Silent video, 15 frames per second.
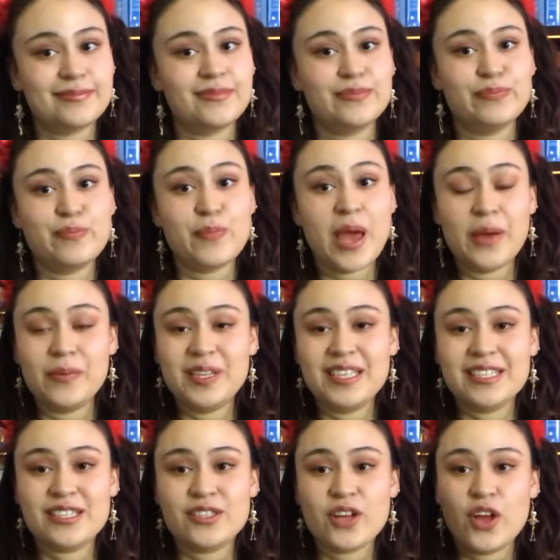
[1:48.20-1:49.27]
maybe
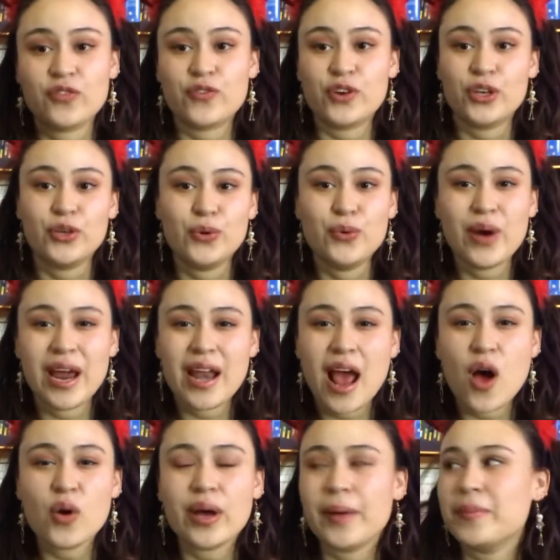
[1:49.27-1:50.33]
this is not for you. And
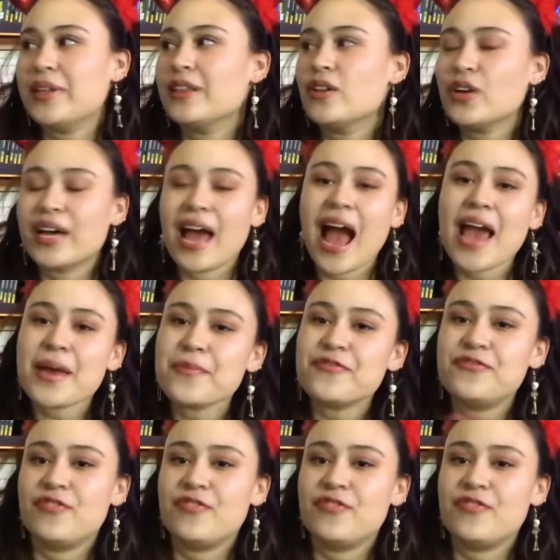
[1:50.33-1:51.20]
okay, look, I am